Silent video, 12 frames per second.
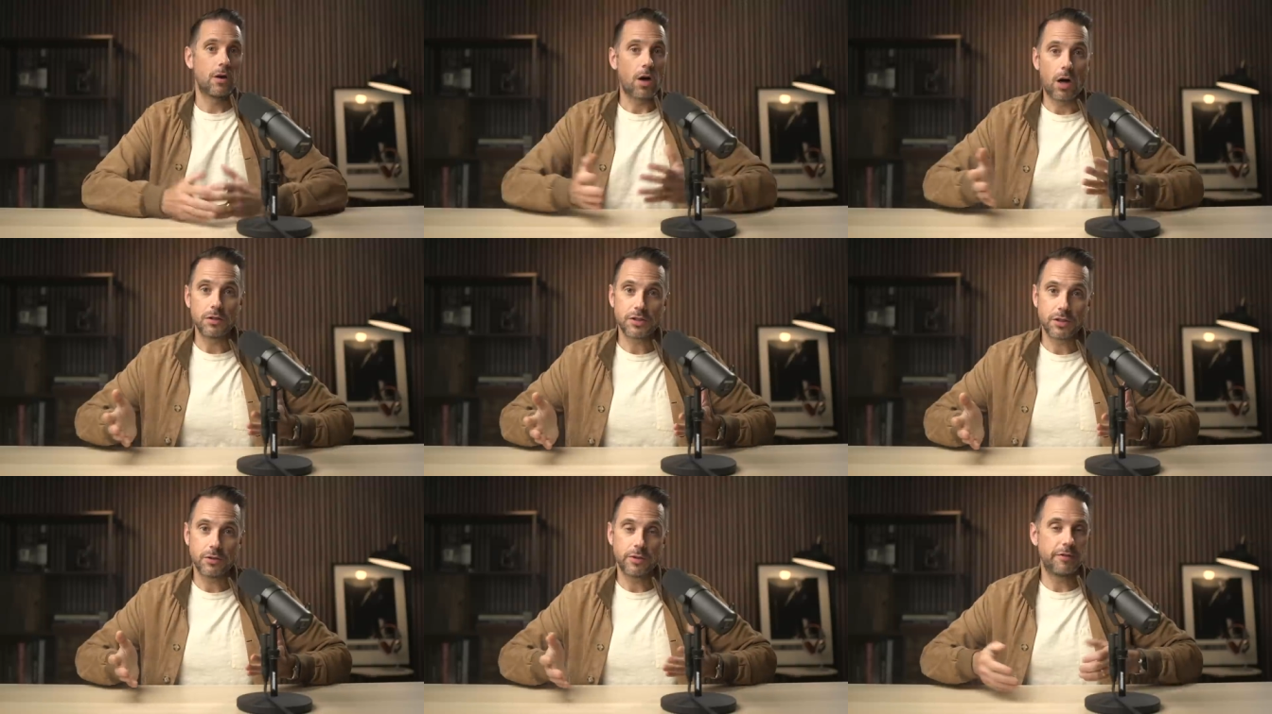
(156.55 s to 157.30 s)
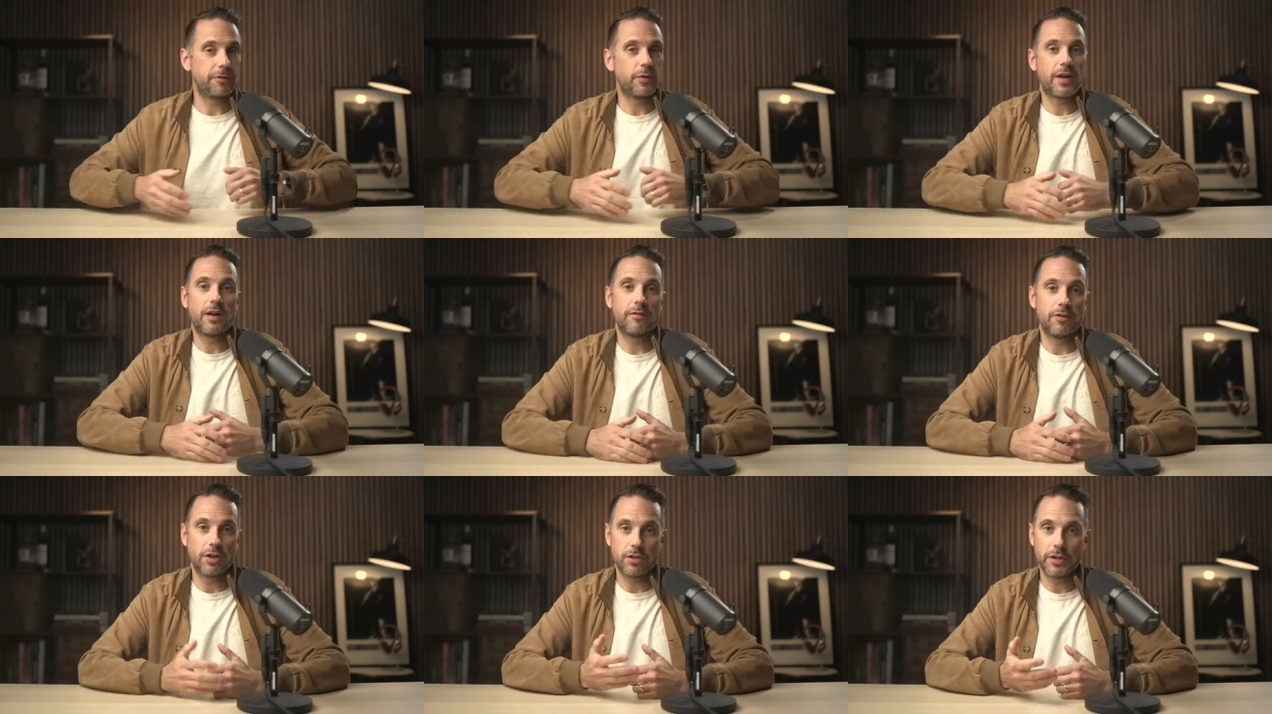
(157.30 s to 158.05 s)
Also, if you have
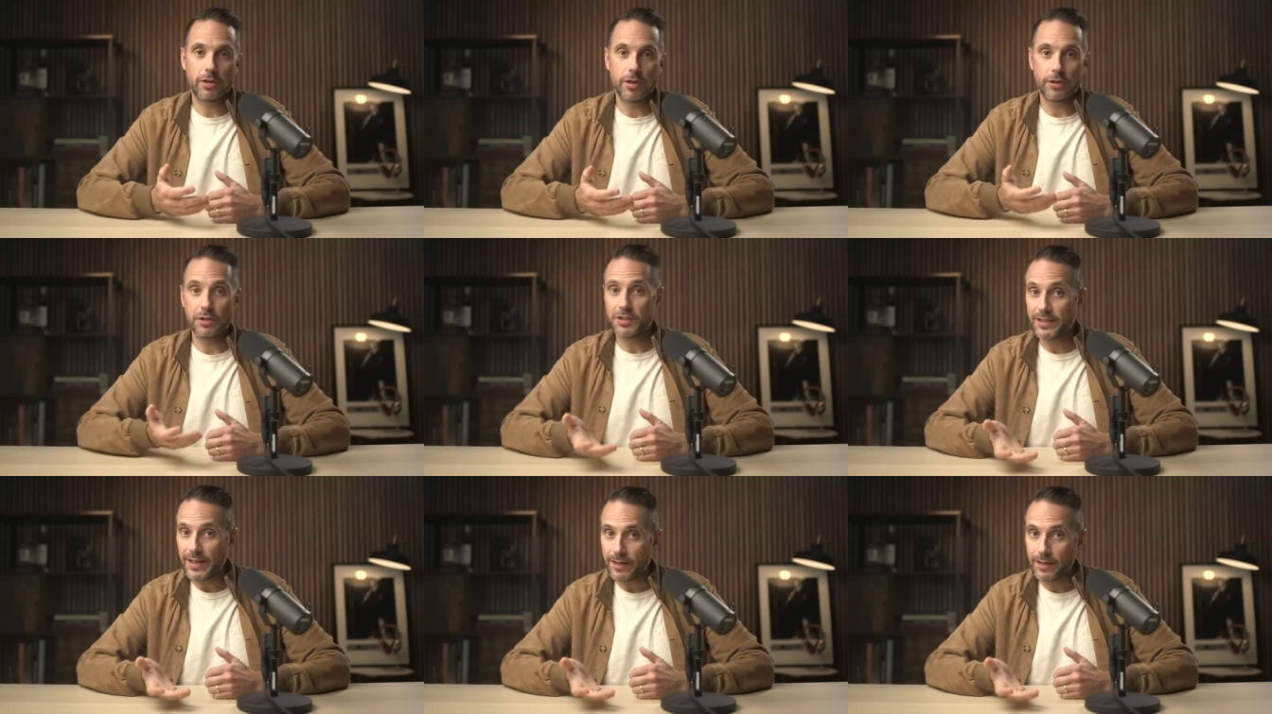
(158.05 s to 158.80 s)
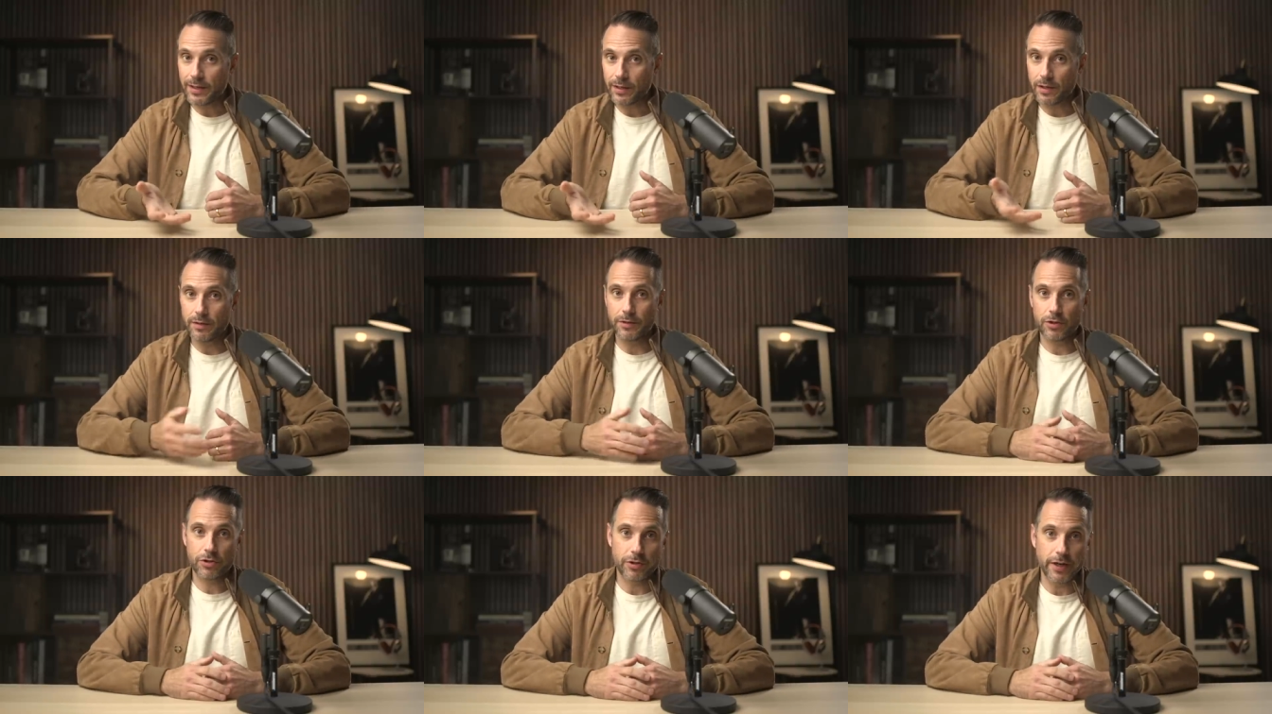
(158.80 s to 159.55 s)
a clear understanding of
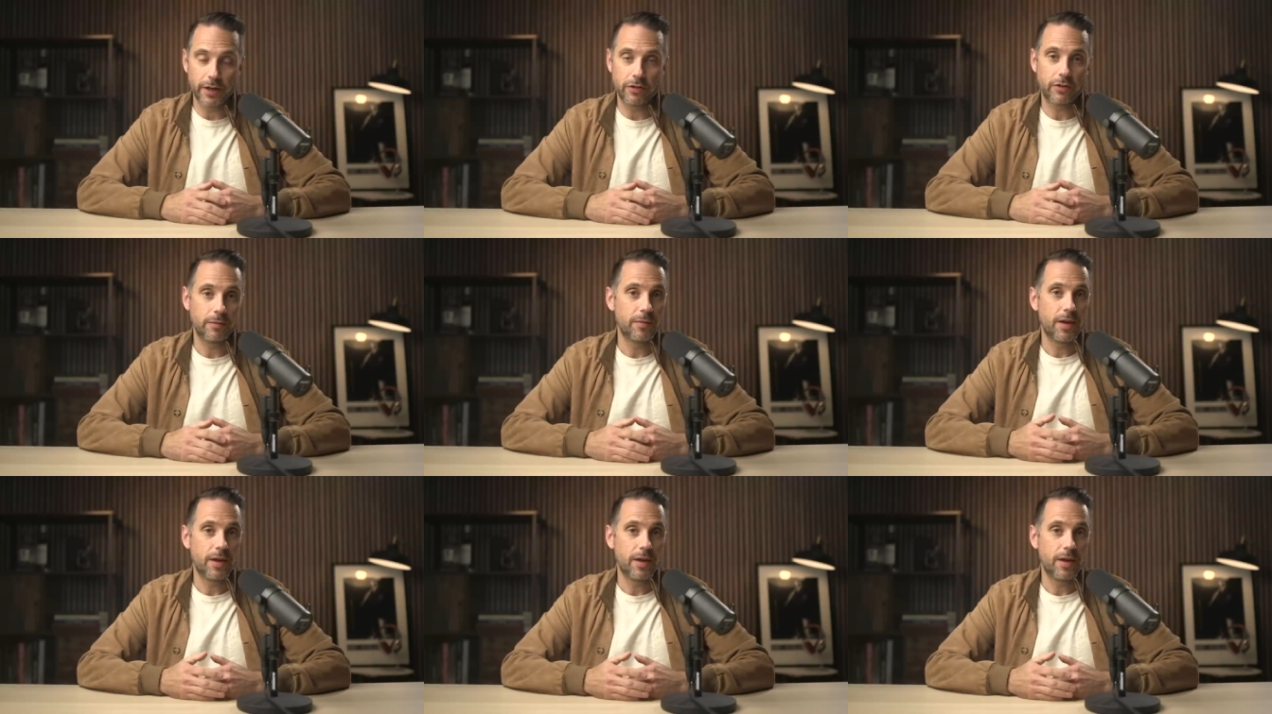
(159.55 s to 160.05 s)
your strengths,